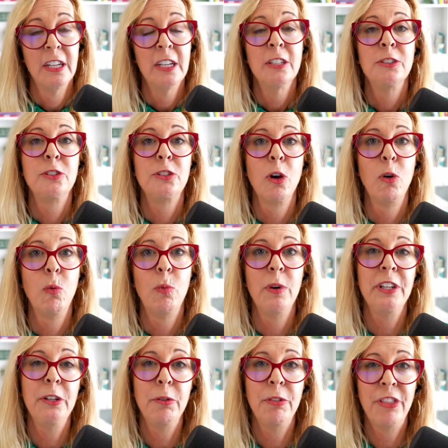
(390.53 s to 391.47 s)
So
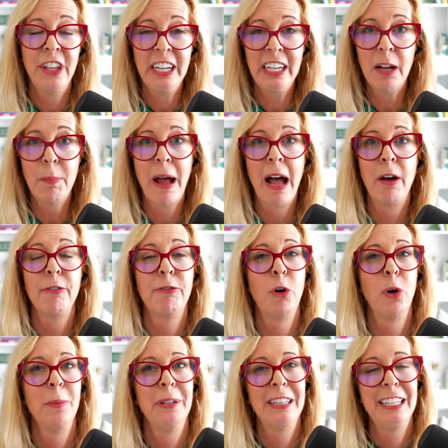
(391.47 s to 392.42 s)
when you think about
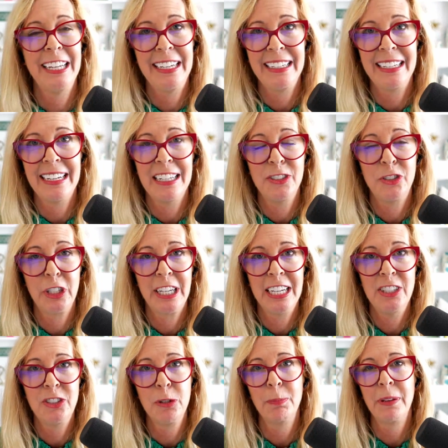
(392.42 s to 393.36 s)
formulating an
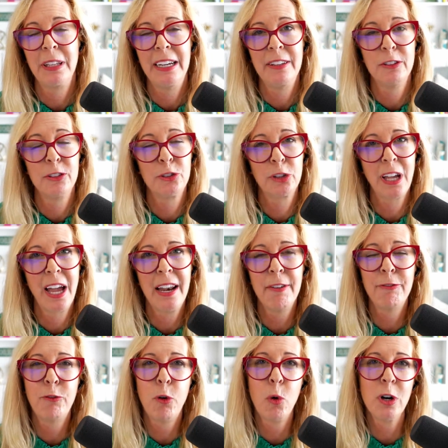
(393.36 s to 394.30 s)
education plan, there's kind
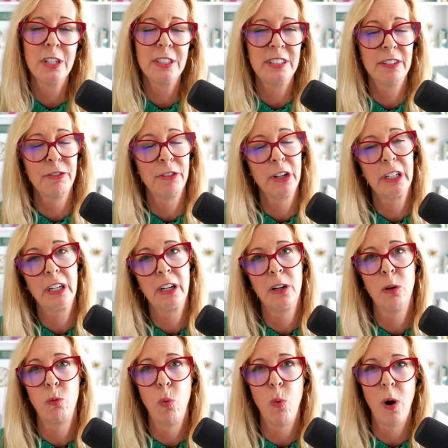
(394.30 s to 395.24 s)
of 4 different
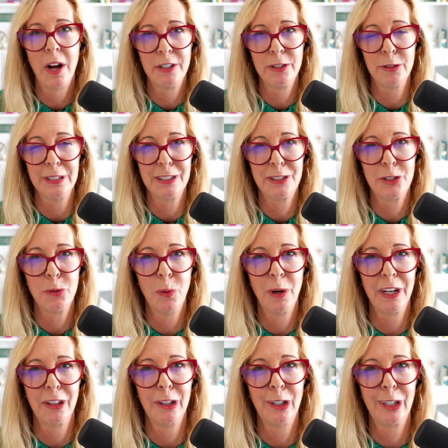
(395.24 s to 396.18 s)
quadrants you
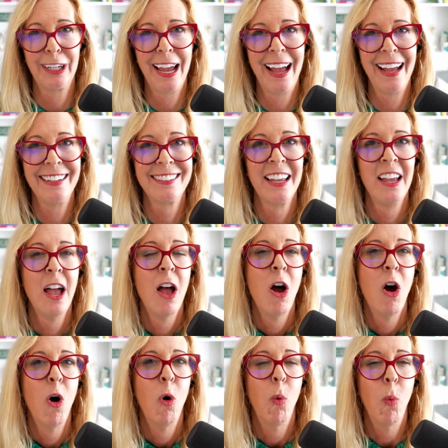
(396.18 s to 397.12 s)
want to look at.
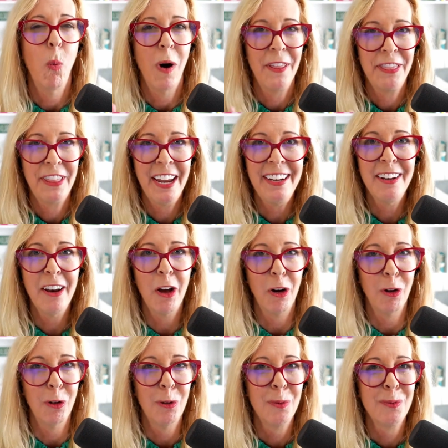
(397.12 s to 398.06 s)
What they
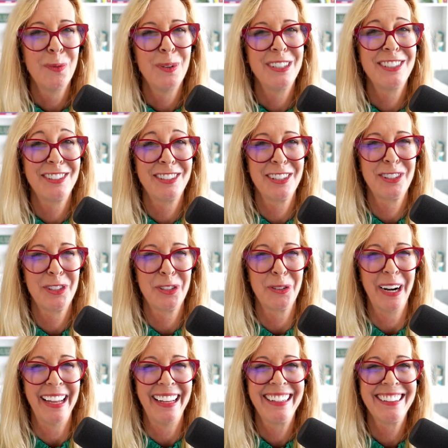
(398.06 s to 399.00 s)
know, which is the
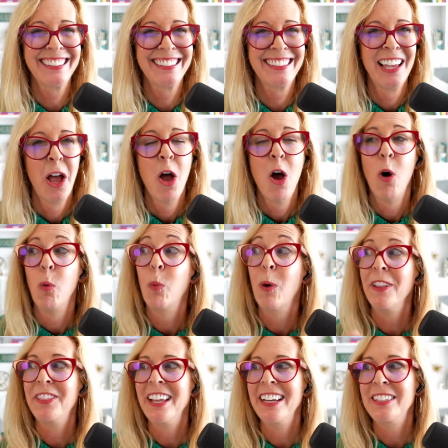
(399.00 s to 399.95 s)
strengths,
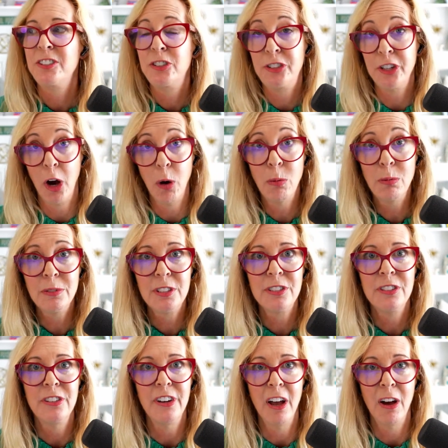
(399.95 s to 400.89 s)
what they don't
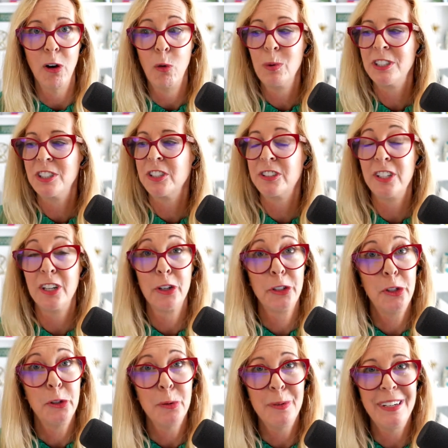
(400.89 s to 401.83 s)
know, which is their
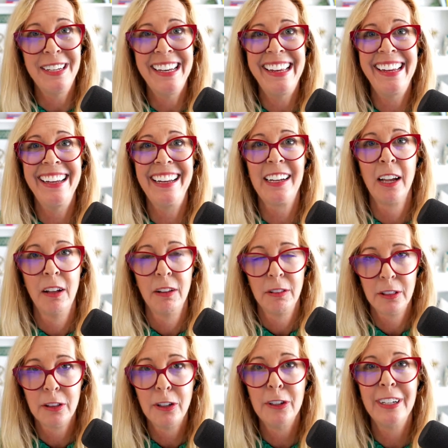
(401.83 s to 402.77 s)
unique
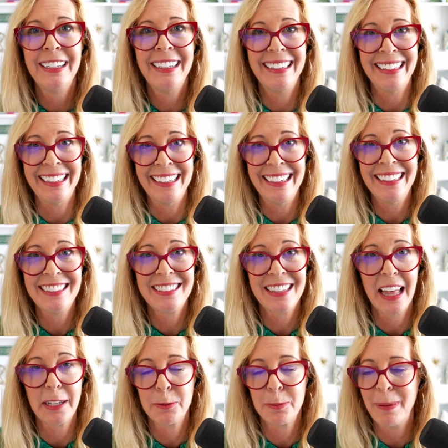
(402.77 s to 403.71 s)
learning needs.
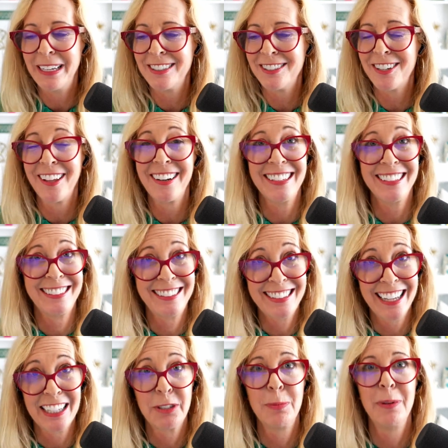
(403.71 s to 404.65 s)
That's based on
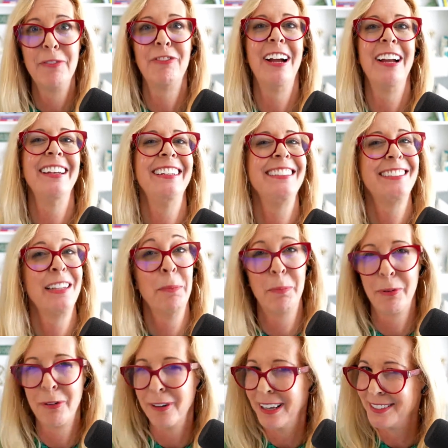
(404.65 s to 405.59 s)
assessment findings and
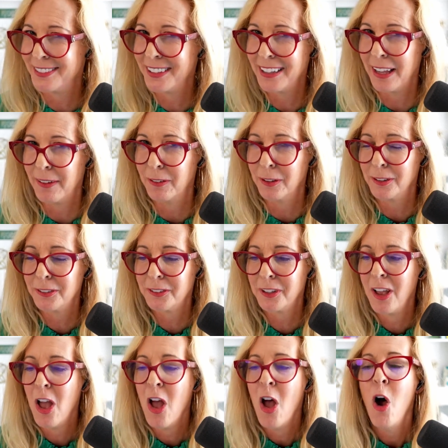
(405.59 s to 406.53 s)
present levels.
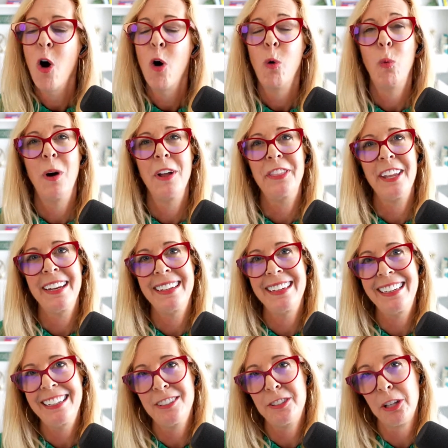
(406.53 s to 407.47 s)
What they
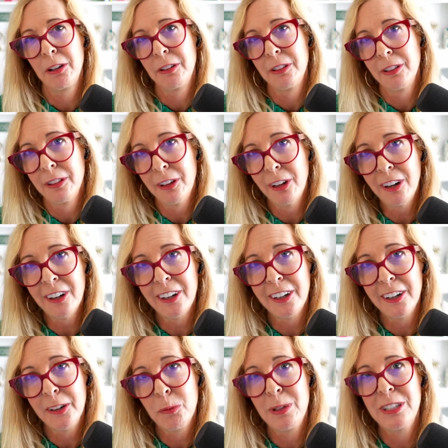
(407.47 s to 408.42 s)
need to
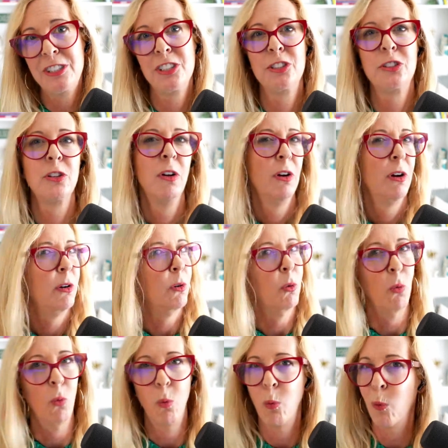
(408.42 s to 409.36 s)
learn, which is
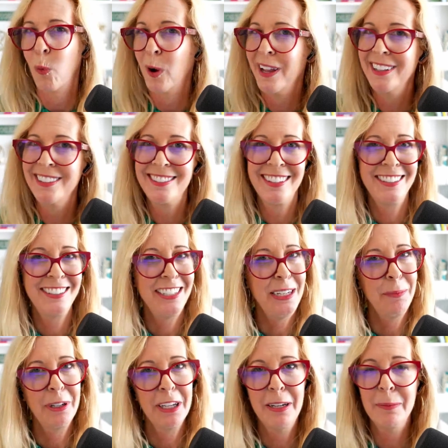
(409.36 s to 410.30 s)
what is the
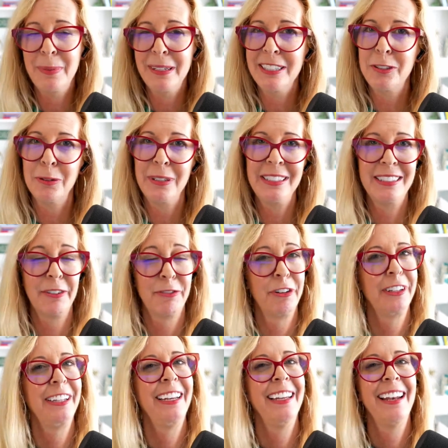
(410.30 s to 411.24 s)
team going to be doing
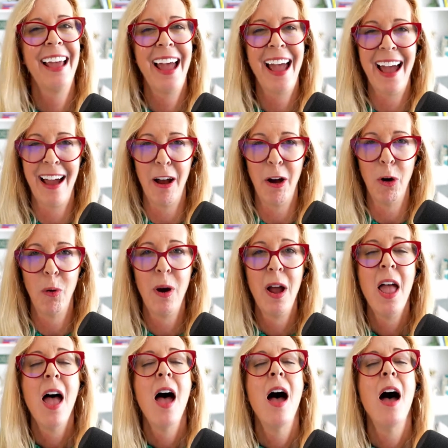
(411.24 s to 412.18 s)
differently and how,
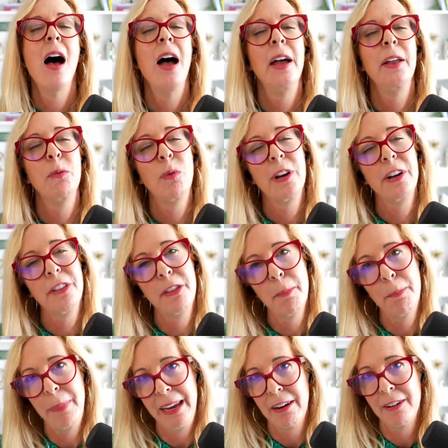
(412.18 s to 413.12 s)
and what are
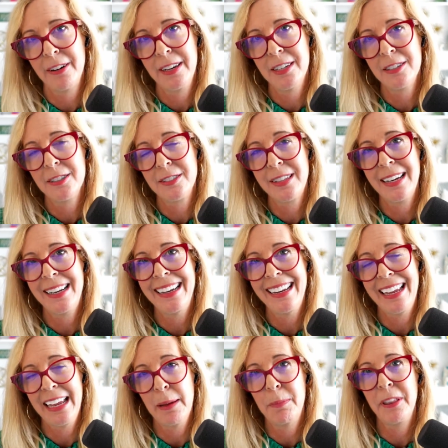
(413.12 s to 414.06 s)
the barriers that
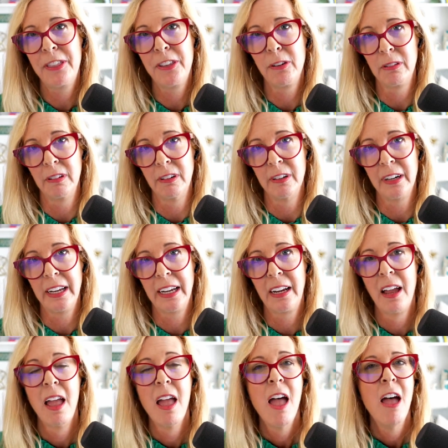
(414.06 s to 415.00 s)
inhibit their learning.
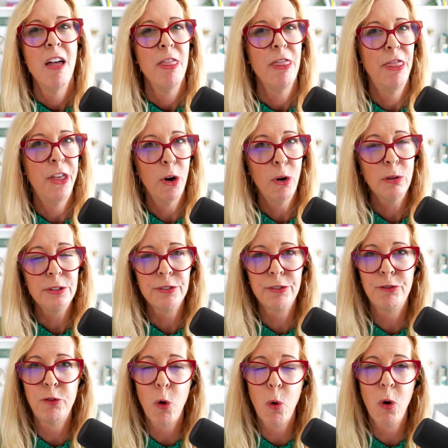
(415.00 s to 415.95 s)
Those
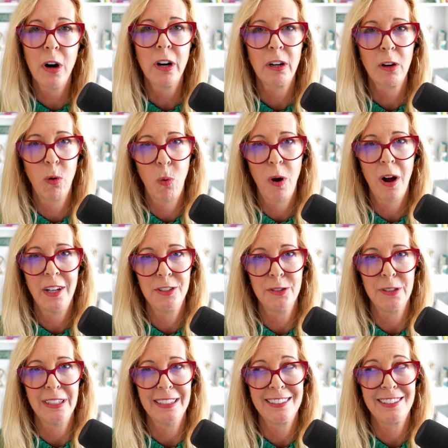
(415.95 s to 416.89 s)
4
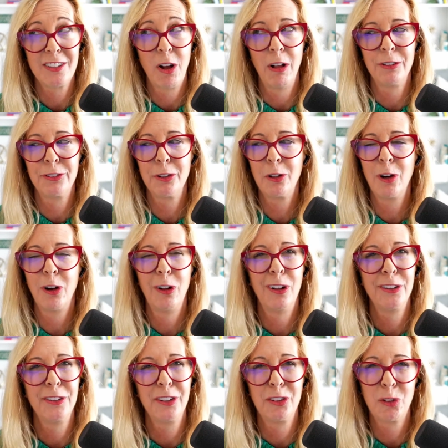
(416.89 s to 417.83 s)
quadrants, also
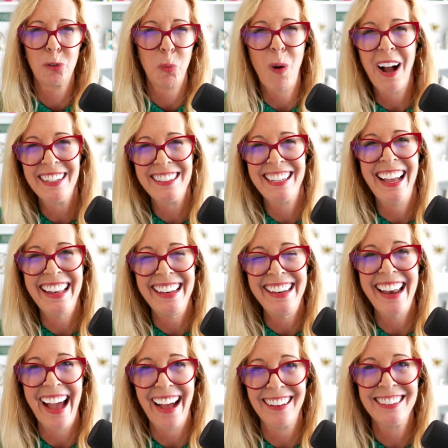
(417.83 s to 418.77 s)
called the SWOT
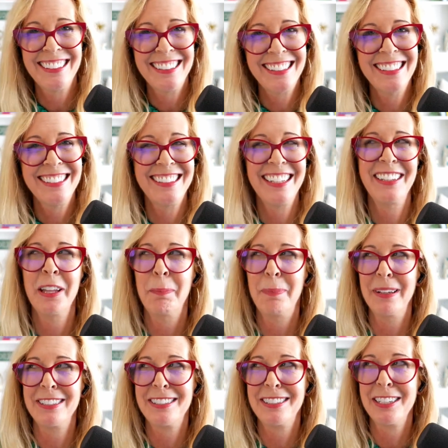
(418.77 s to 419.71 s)
analysis in the
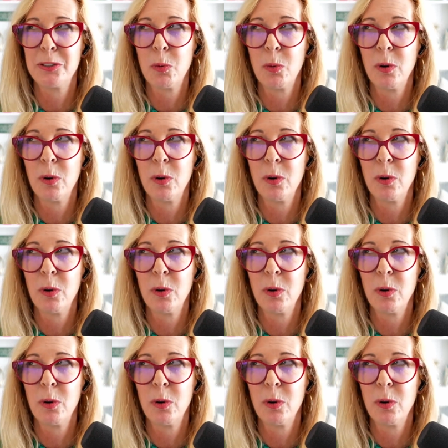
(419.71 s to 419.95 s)
business